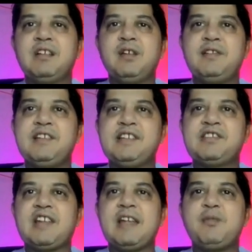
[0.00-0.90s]
Now it
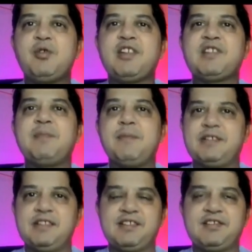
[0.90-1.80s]
says time to test my
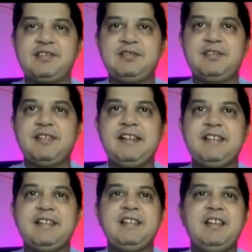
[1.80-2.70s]
muscles, right?
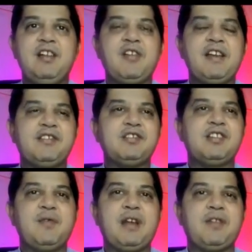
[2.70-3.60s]
Okay, so it's
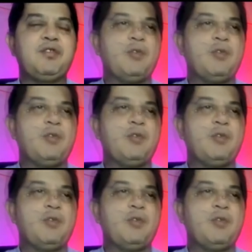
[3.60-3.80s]
a wonderful